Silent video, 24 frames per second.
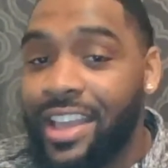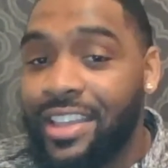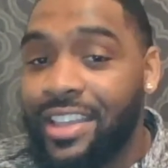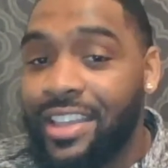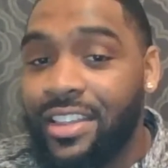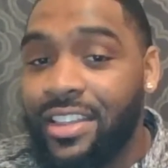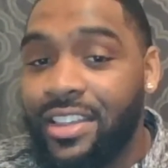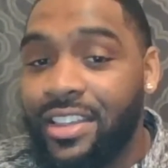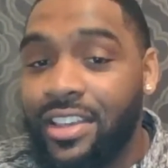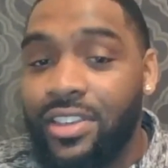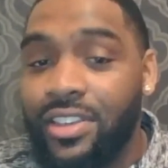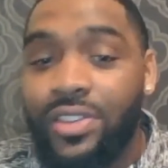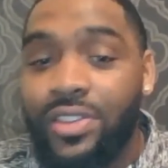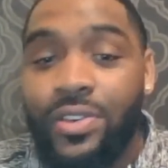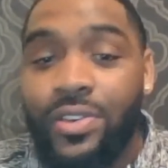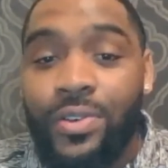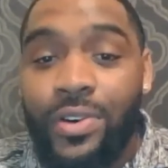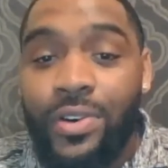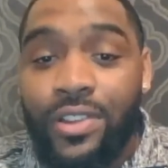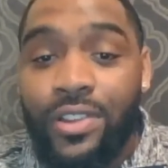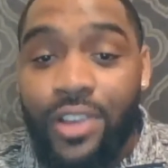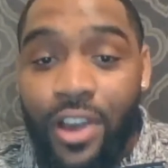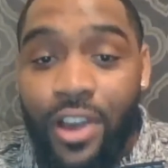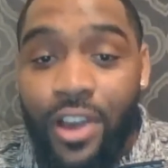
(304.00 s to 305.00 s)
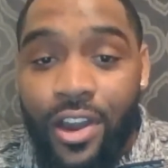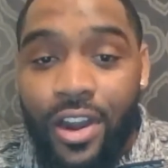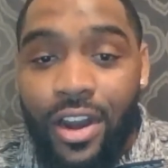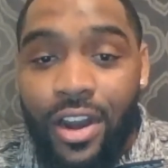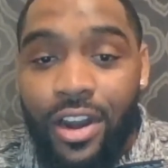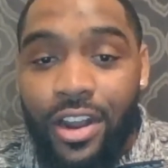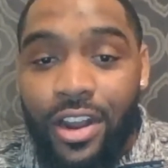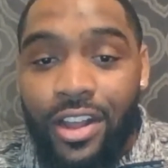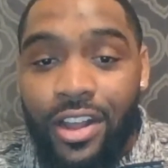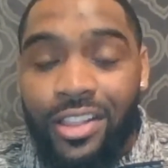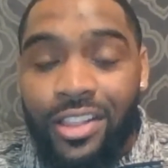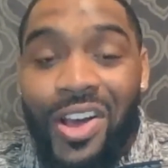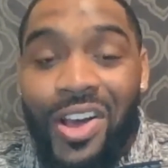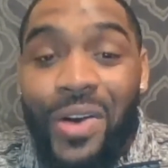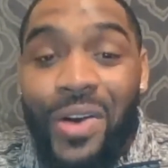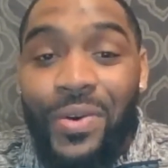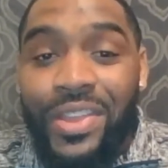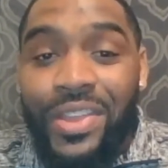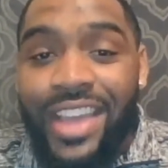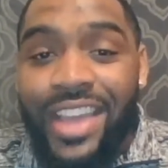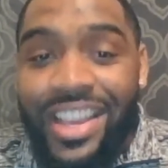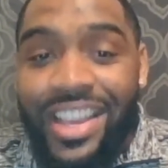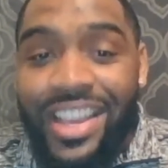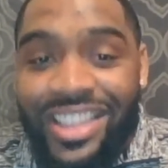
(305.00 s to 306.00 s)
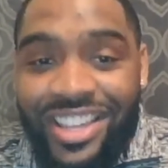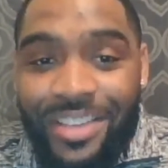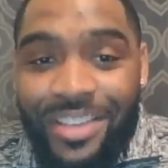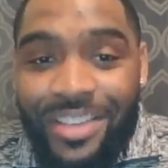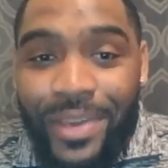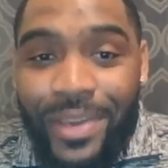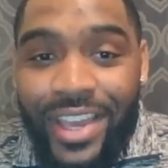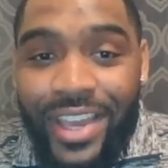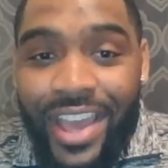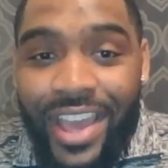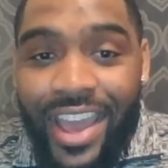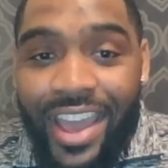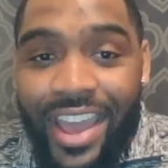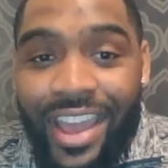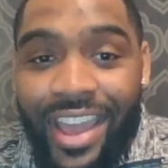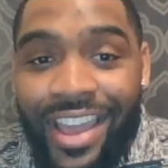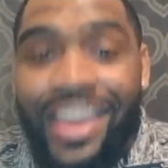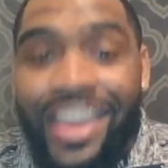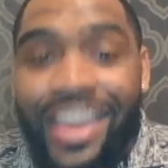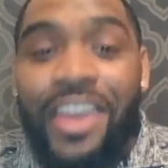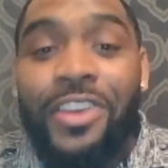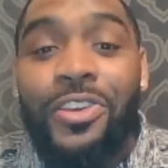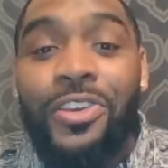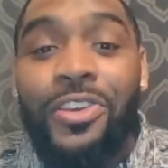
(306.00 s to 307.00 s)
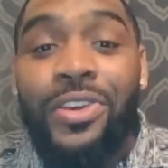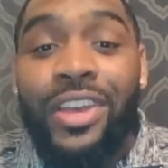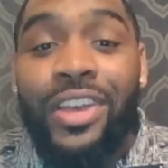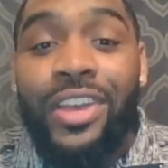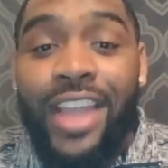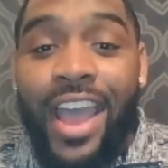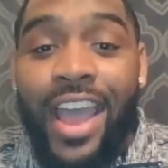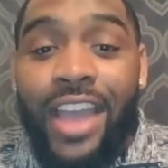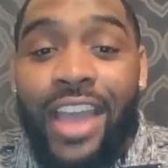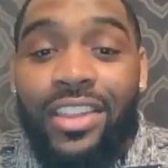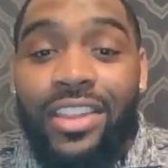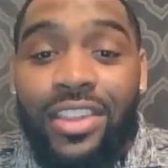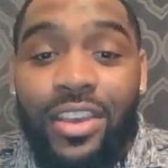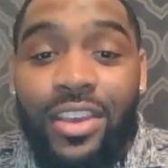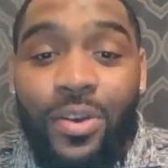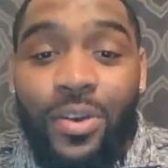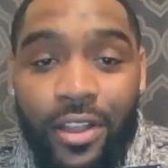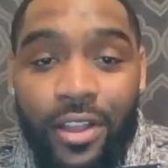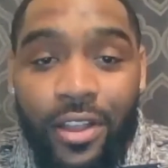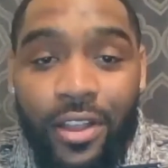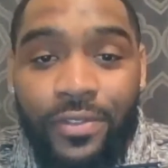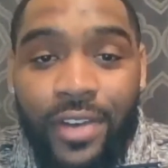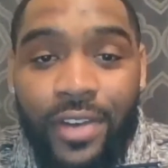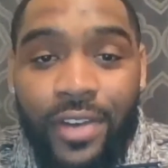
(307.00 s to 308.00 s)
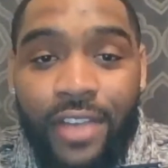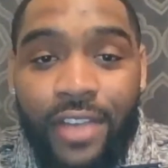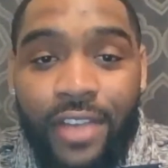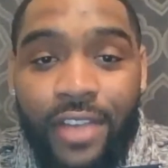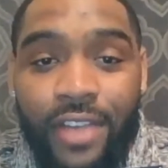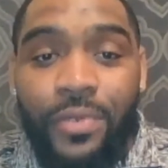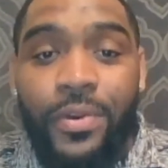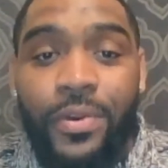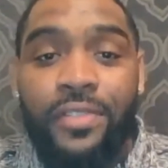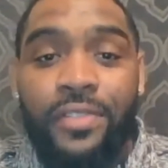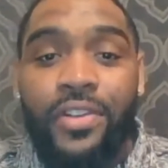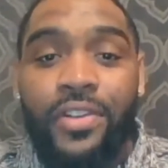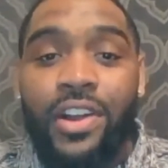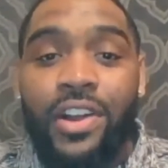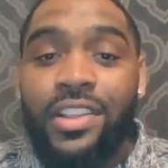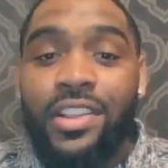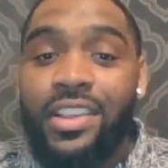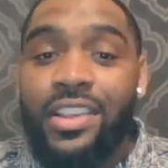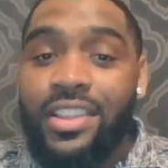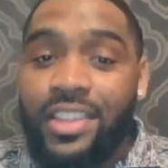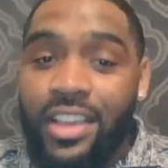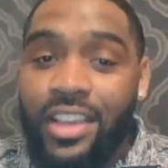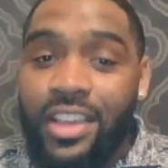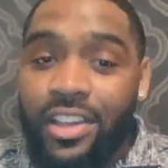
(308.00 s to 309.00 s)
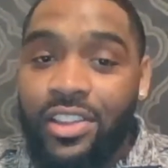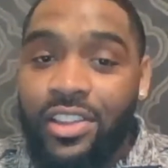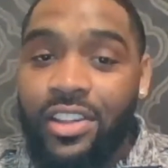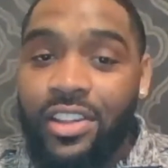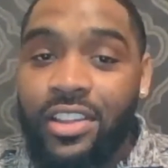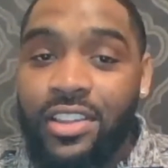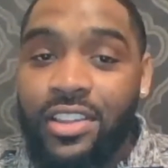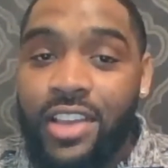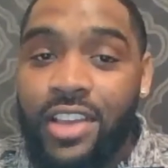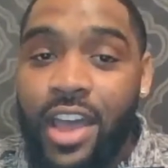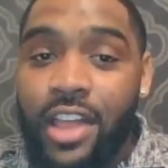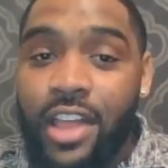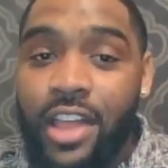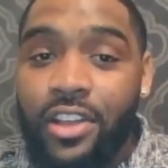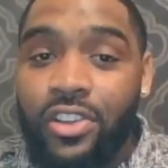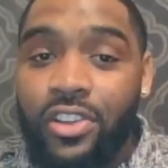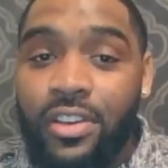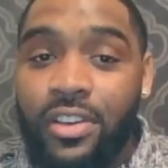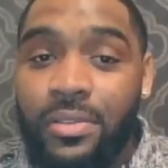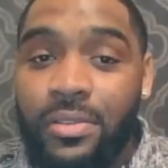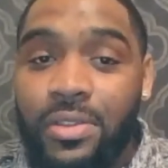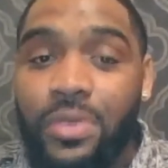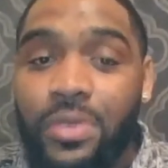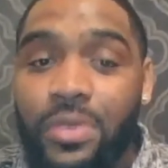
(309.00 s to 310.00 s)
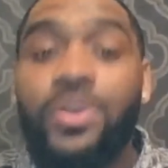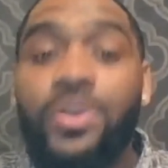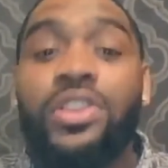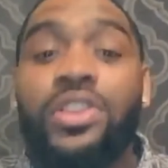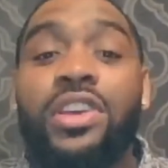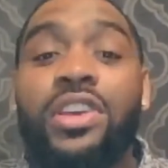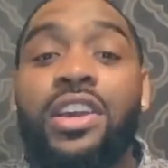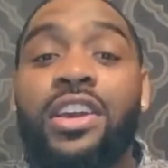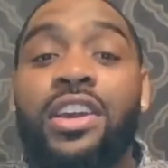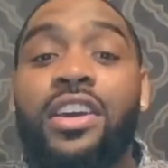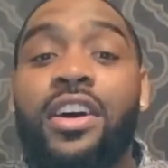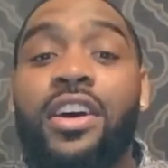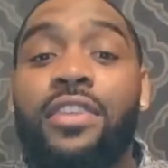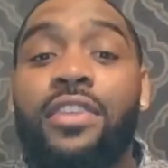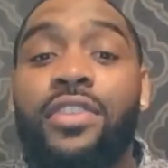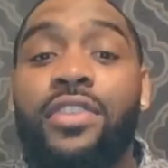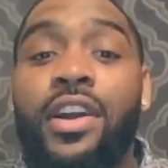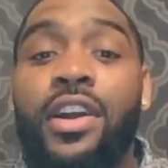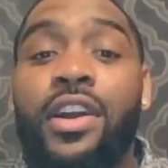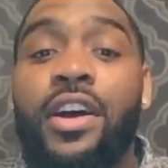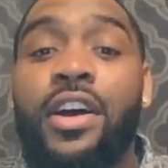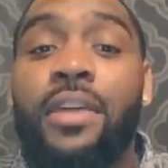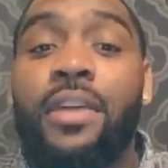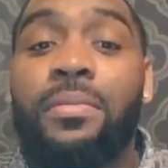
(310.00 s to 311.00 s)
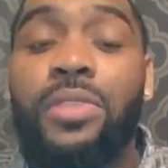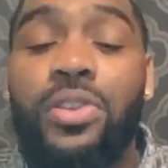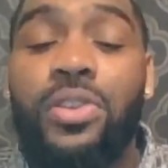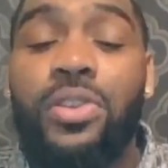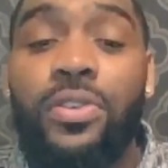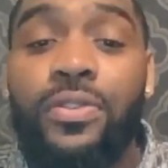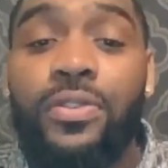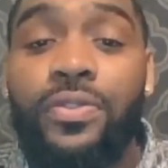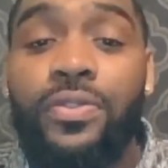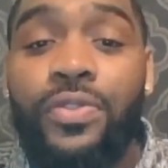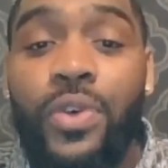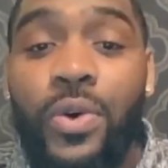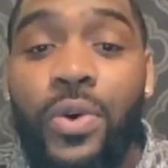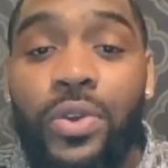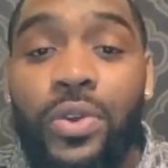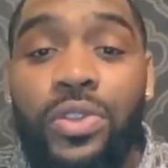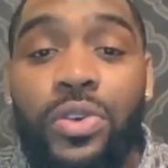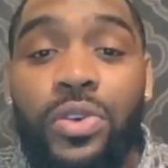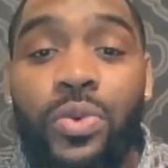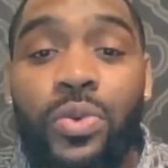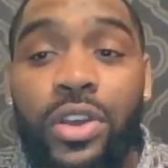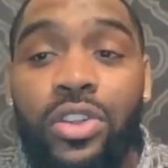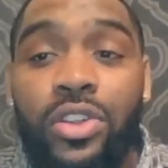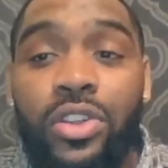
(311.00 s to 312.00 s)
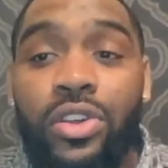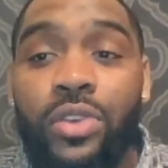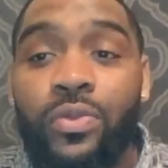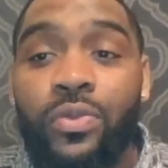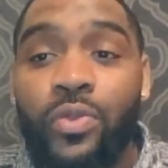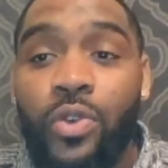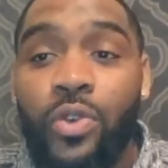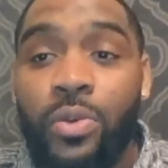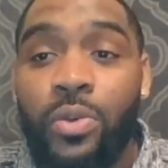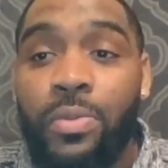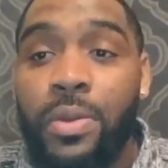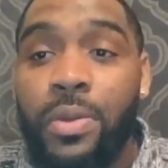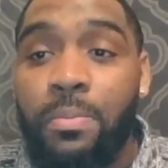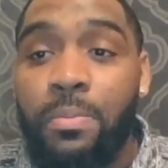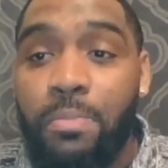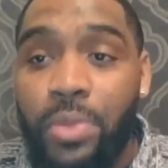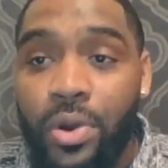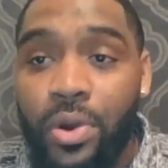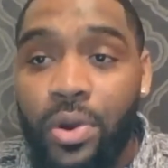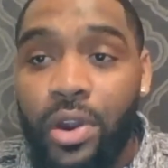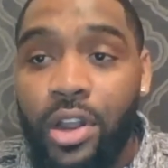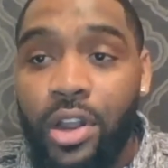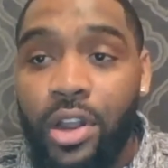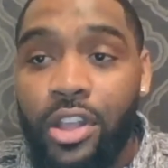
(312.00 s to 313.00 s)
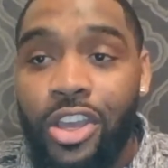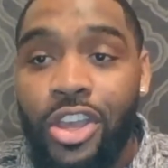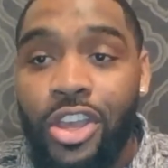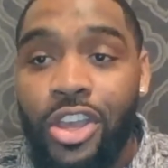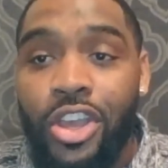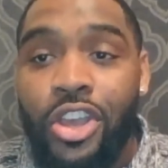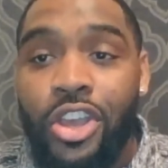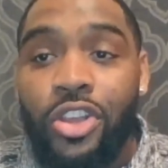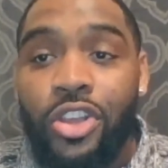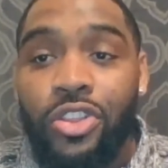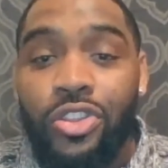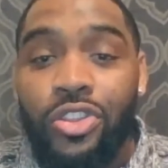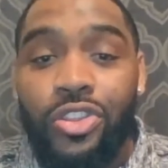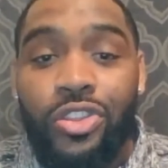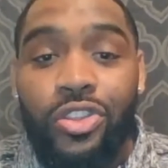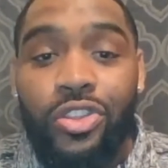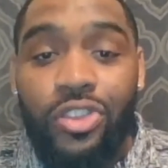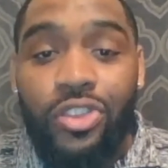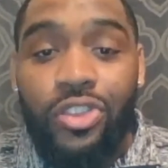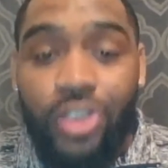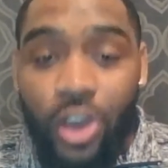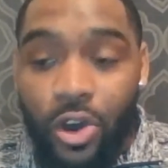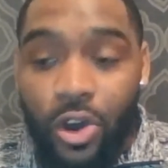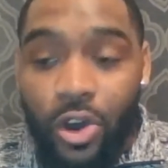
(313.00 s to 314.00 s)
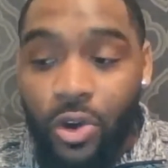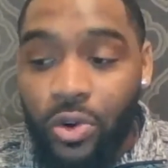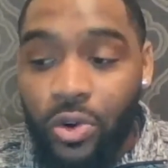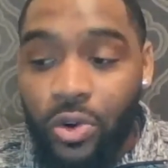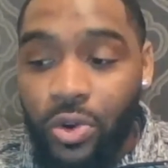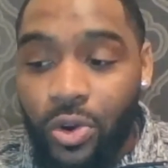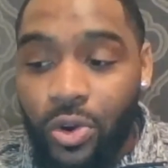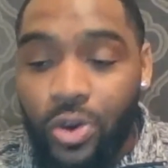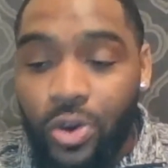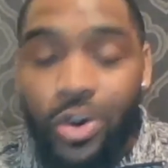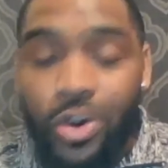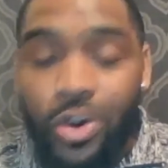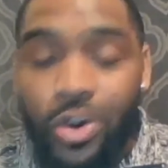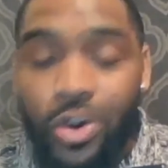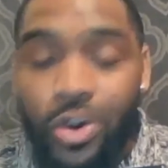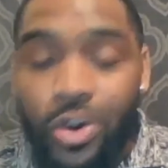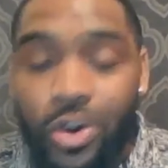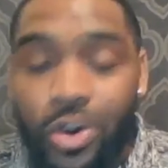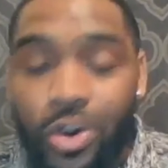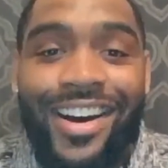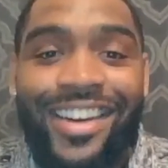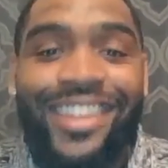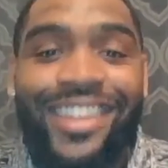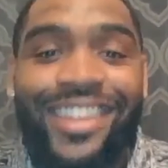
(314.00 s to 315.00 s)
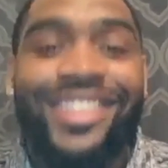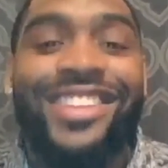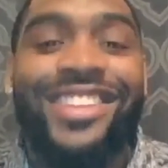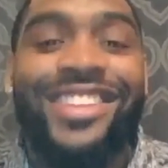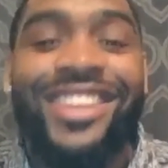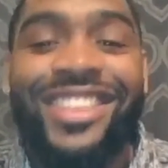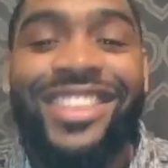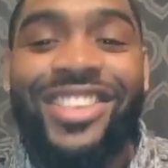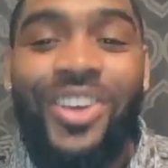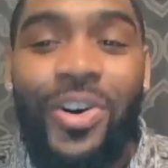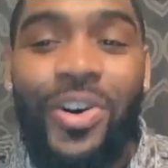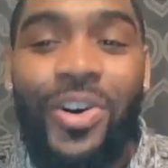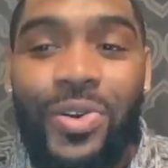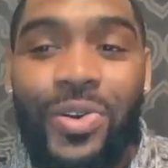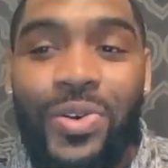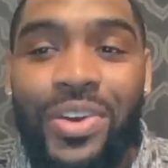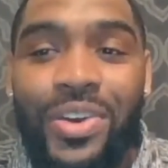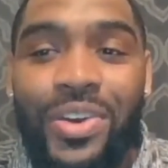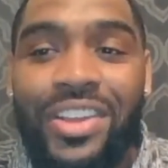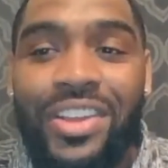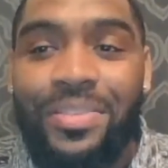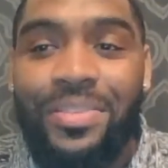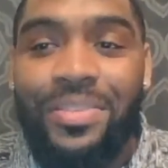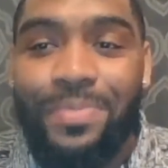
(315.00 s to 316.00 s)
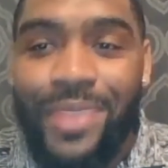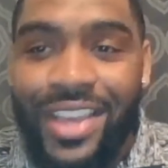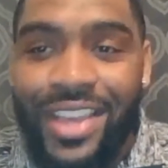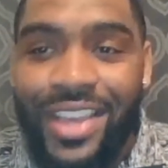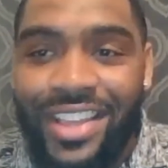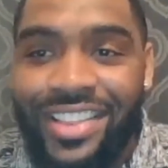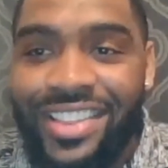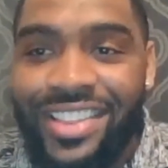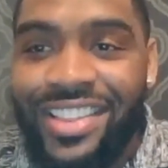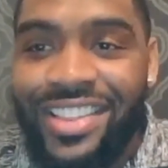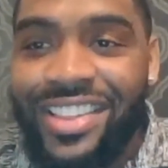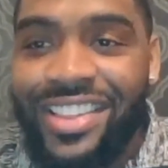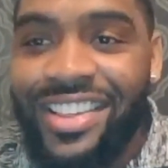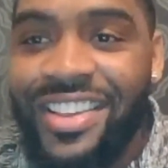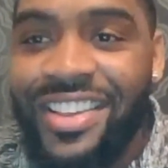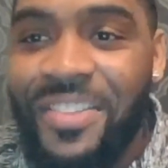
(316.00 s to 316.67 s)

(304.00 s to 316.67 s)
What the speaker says: SAT scores are, along with that GPA, you can actually qualify for one of our distinction scholarships, which can cover up to full tuition, room and board. The total expense.